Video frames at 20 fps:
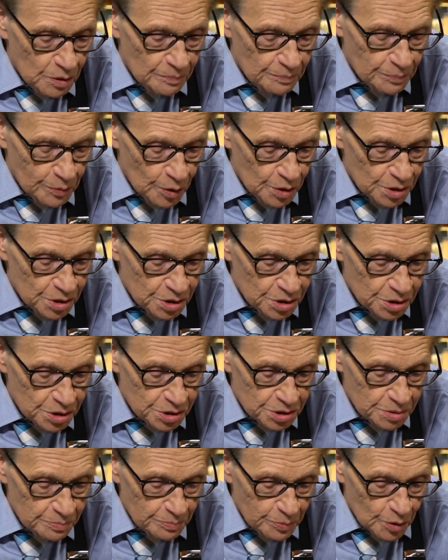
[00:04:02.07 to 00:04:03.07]
important to
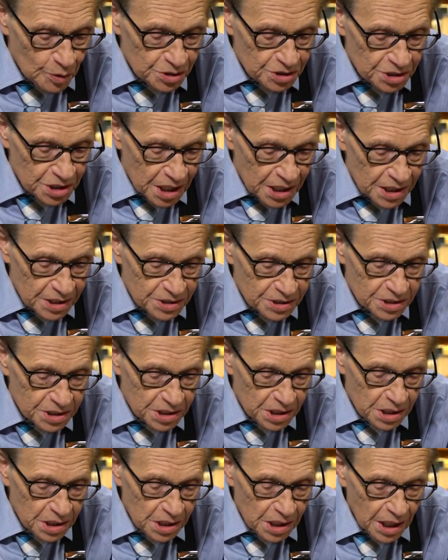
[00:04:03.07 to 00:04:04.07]
support
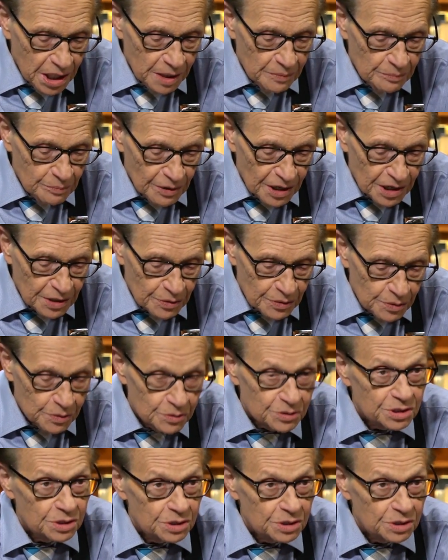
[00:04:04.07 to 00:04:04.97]
science and breakthroughs